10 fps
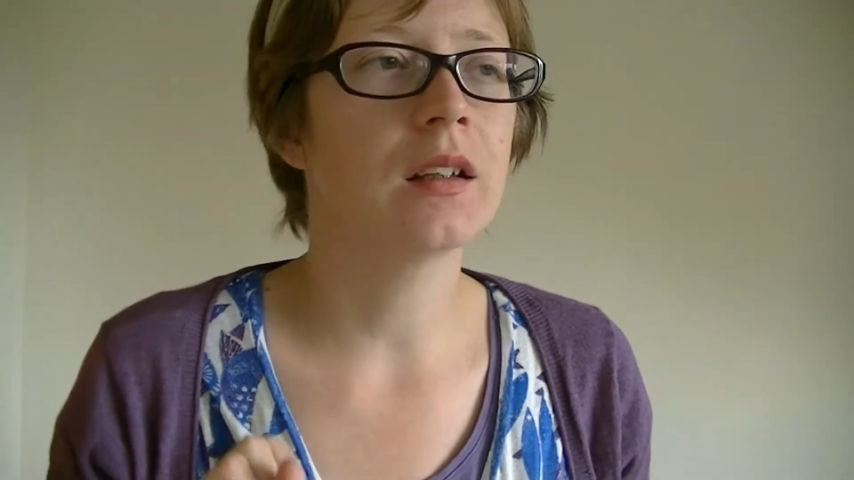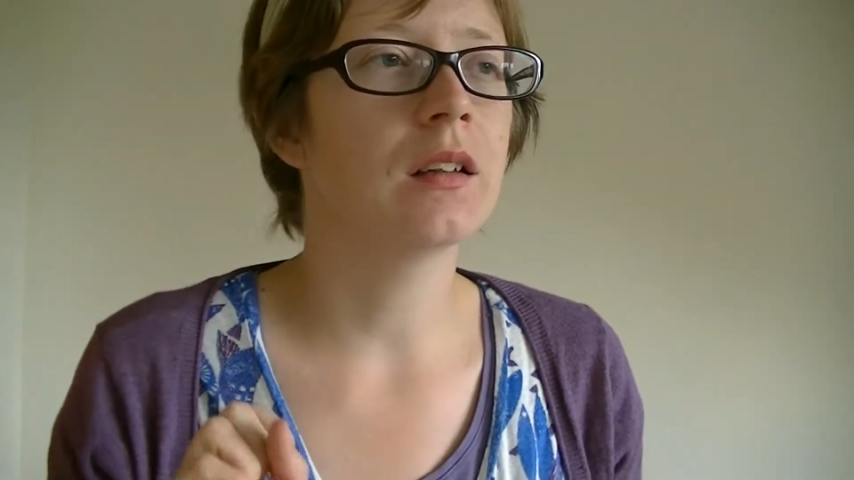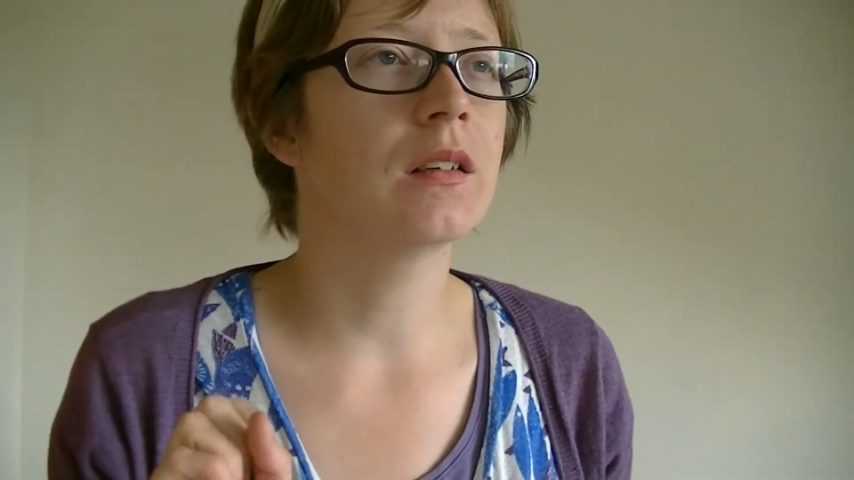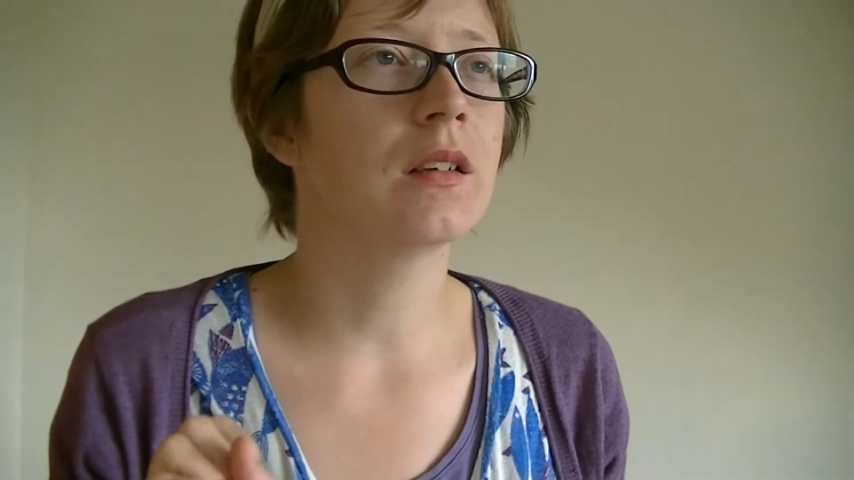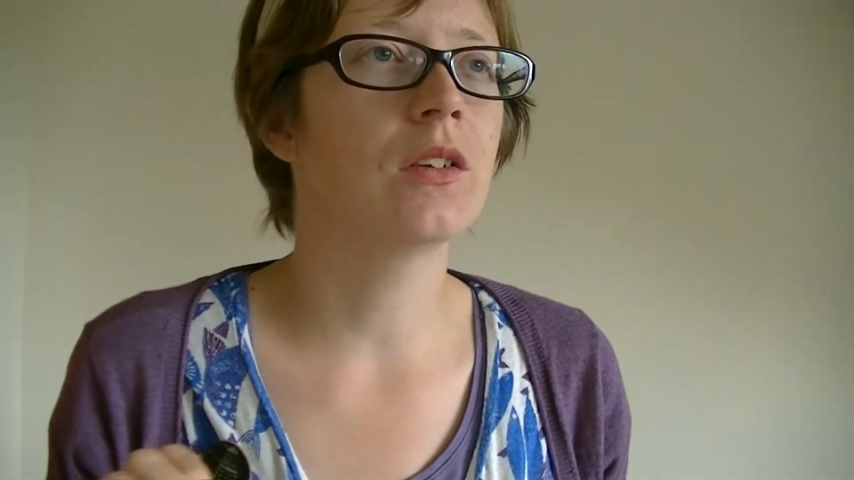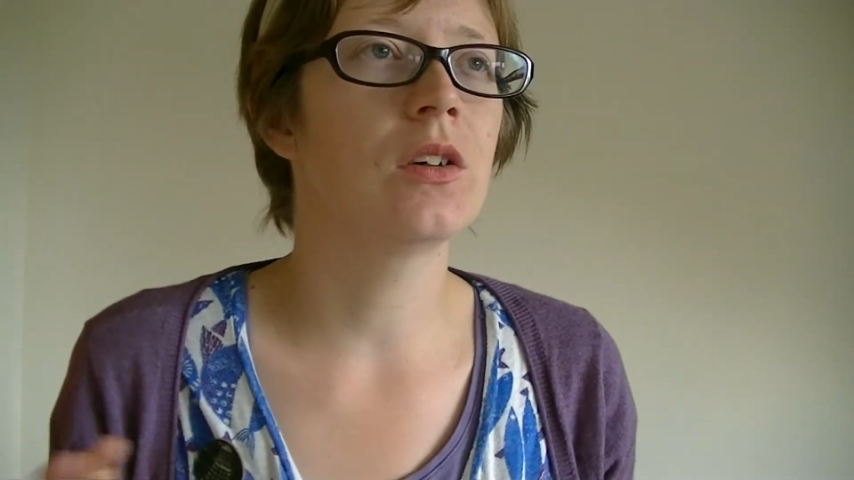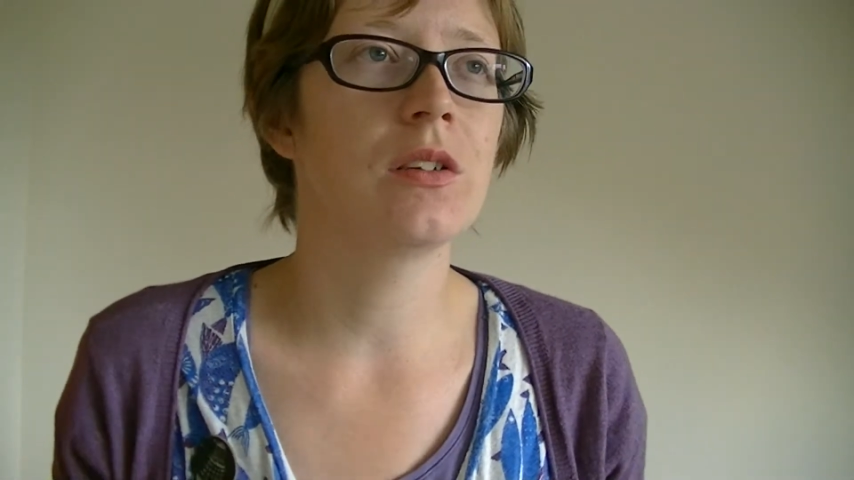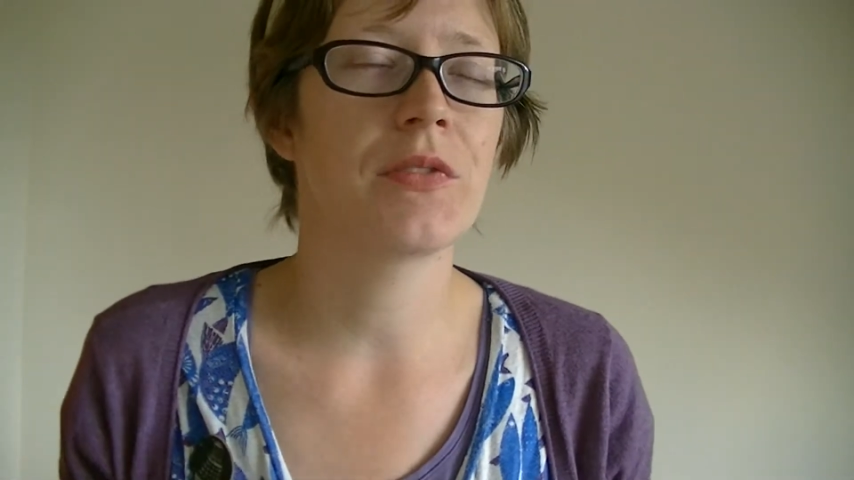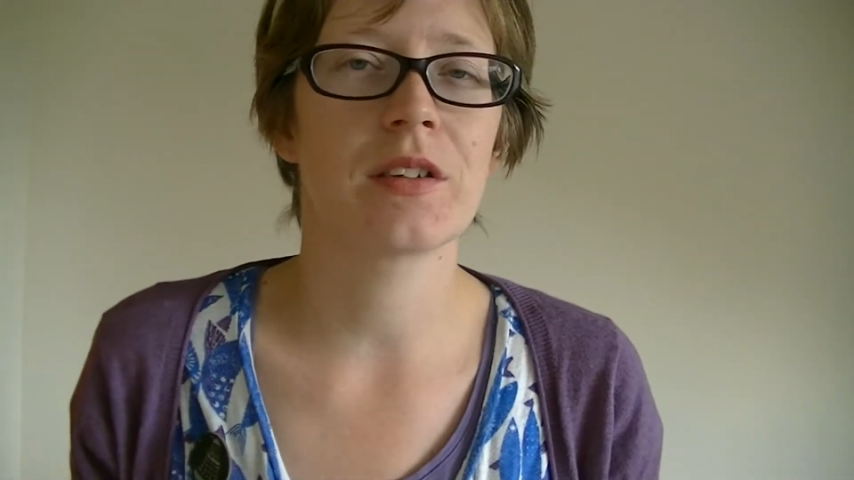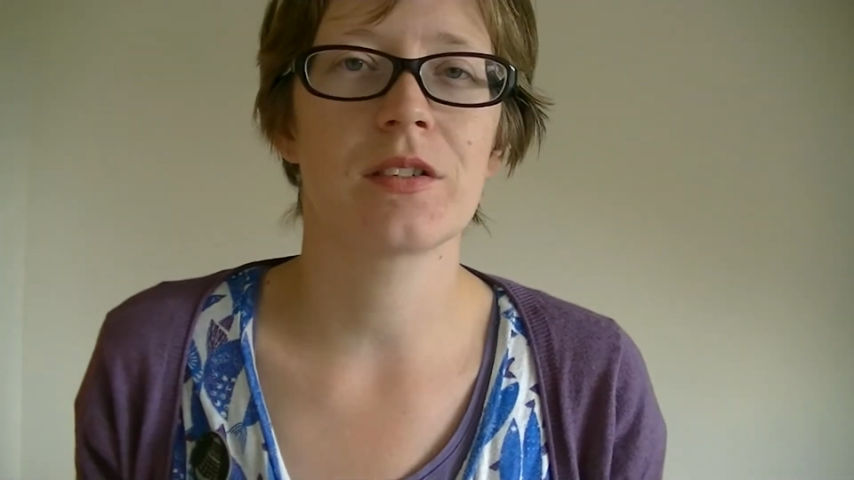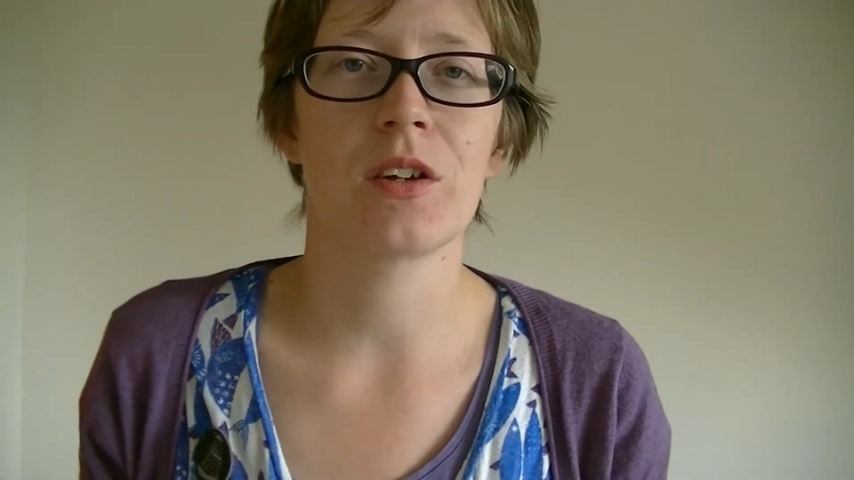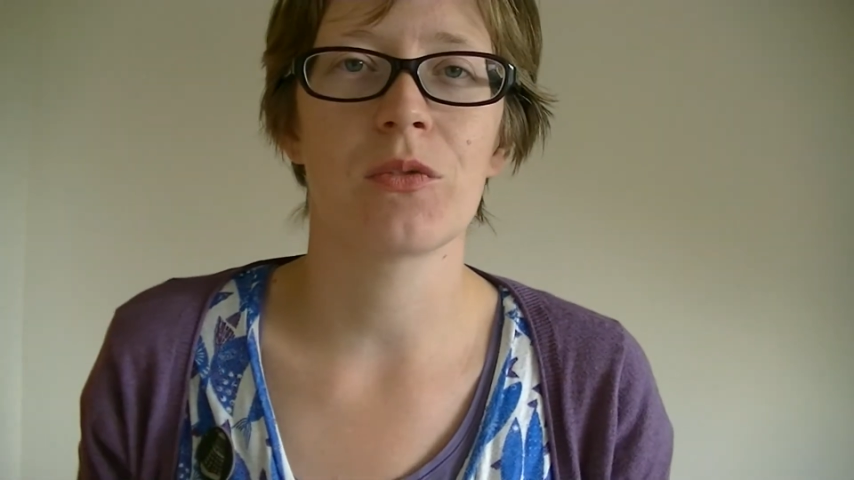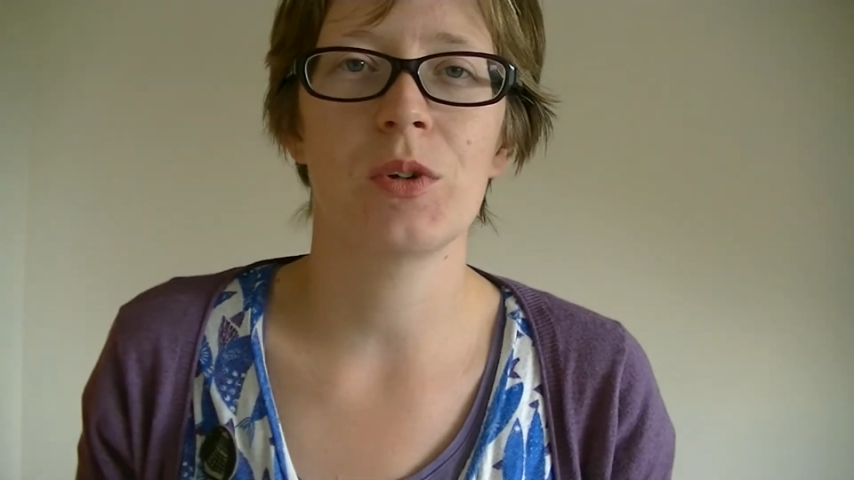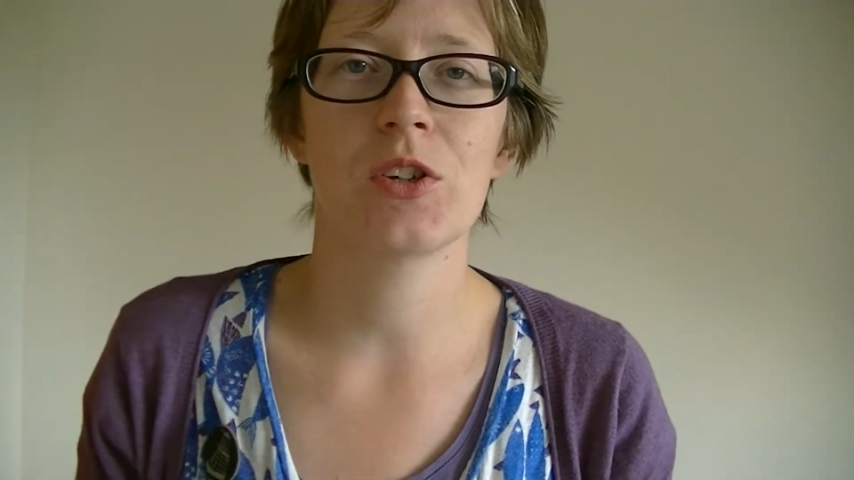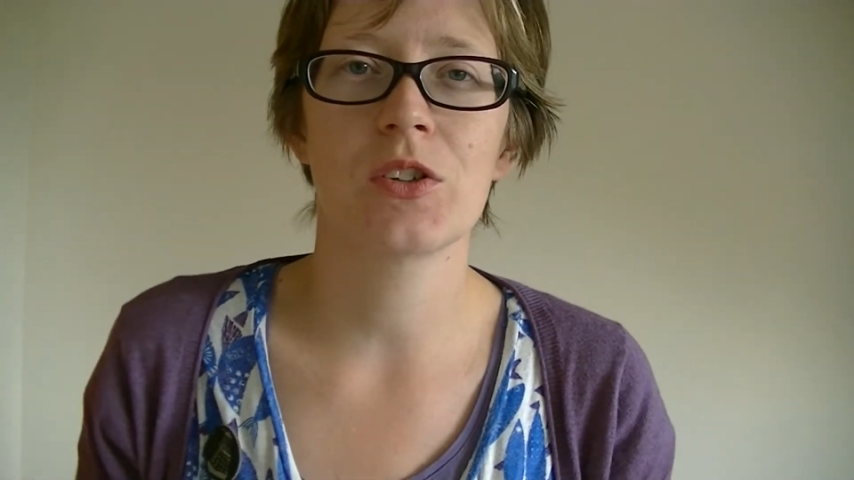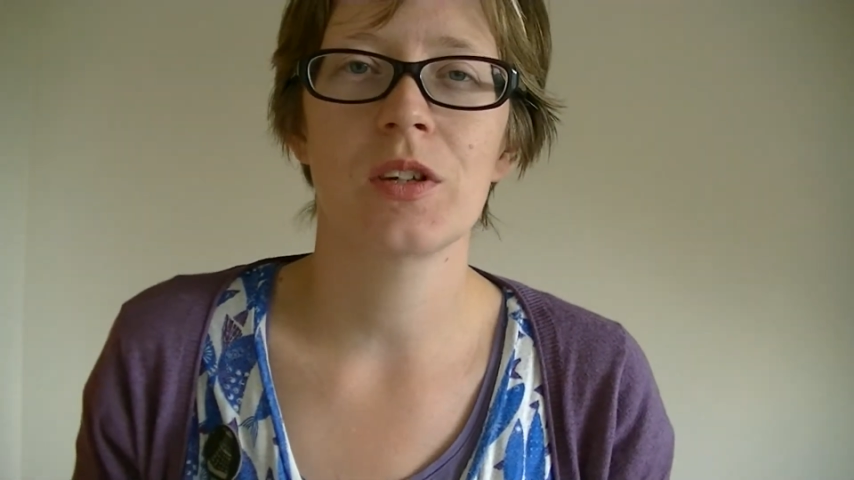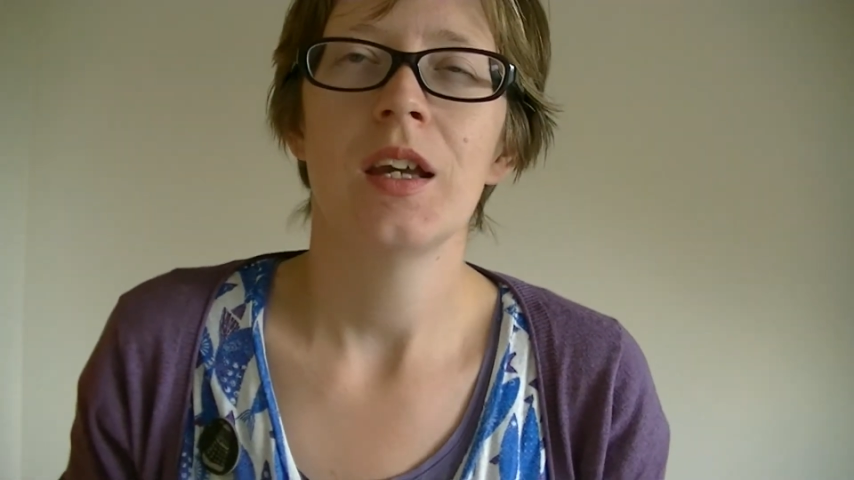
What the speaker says: and all of that stuff, which